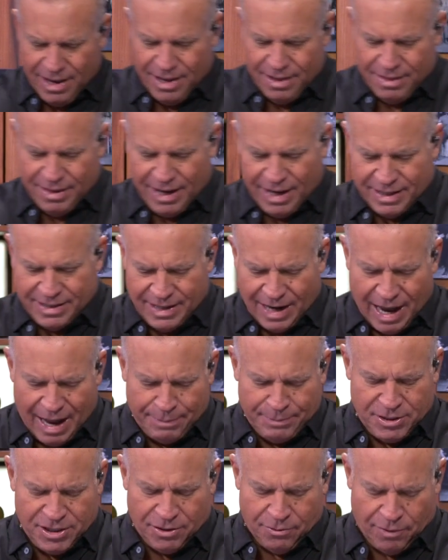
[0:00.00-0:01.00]
the
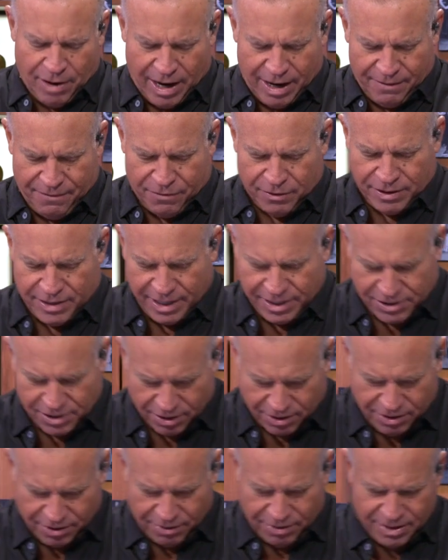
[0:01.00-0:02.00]
adoption rate for
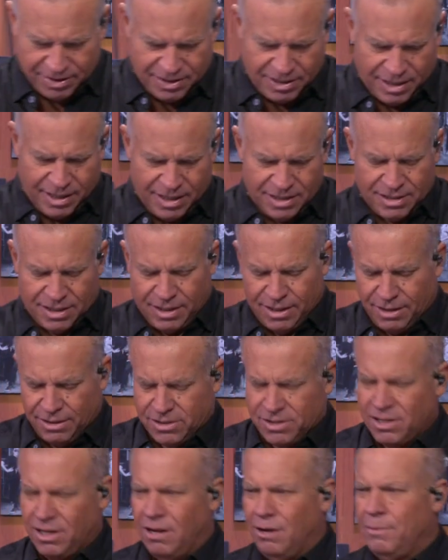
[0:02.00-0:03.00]
digital currency is a little
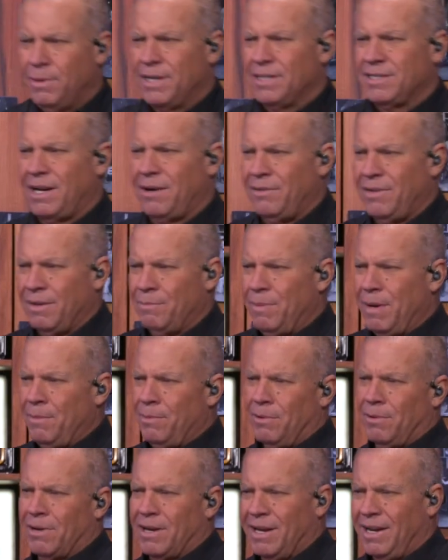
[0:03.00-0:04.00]
slow, because I don't think
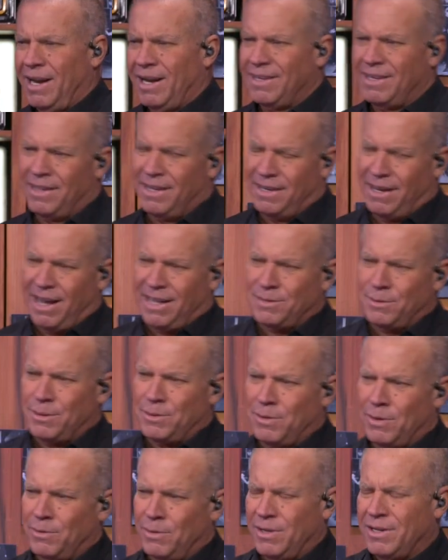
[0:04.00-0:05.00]
people are connecting the dots
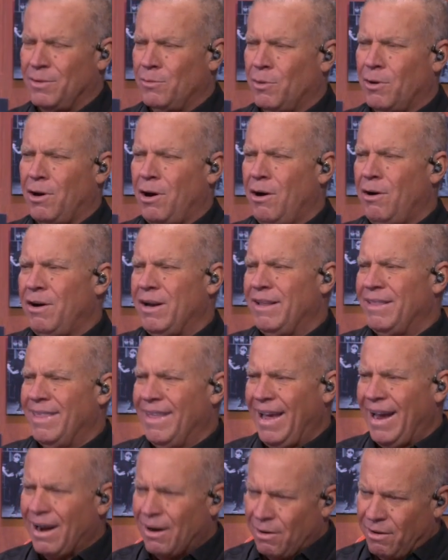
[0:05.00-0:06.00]
between, look, we're already
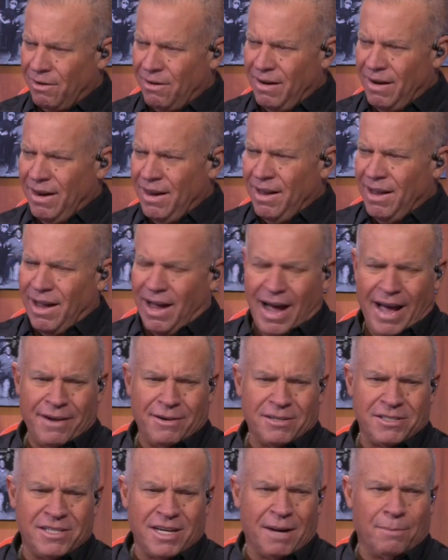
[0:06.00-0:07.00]
there. I
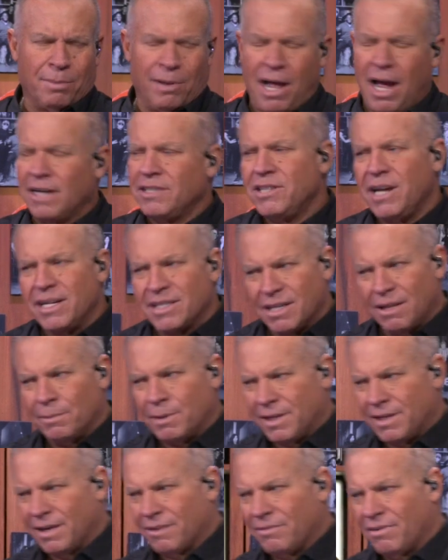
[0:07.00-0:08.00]
understand blockchain is a
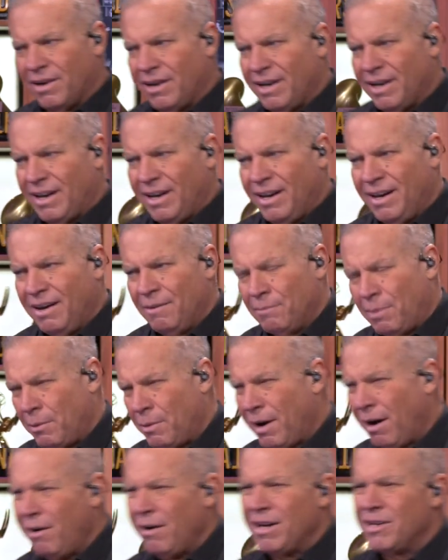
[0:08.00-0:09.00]
little bit different, but
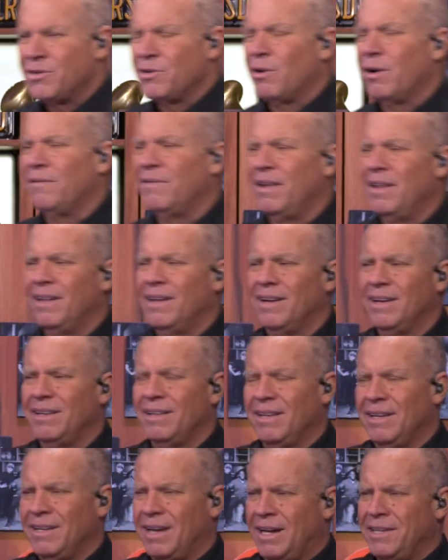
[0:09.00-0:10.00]
we're already sort of in
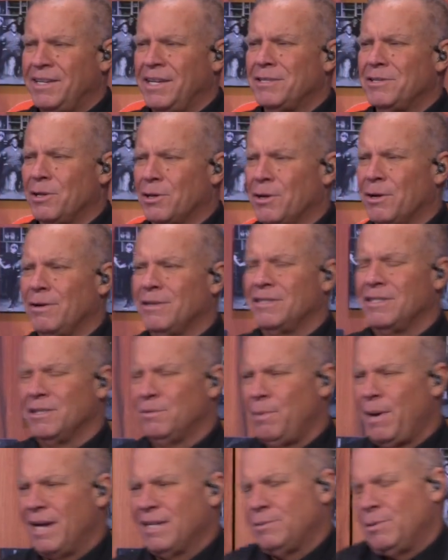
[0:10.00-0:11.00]
a digital currency
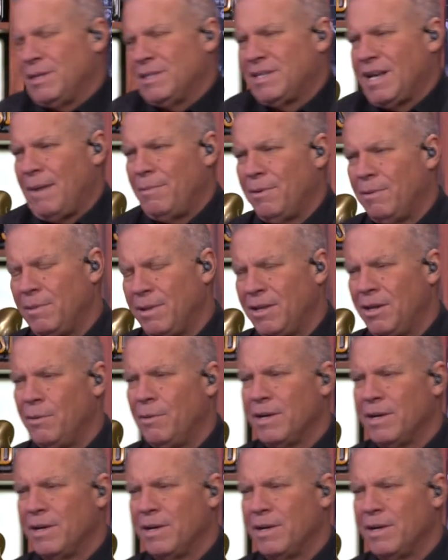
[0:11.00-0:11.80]
space. We just happen to be the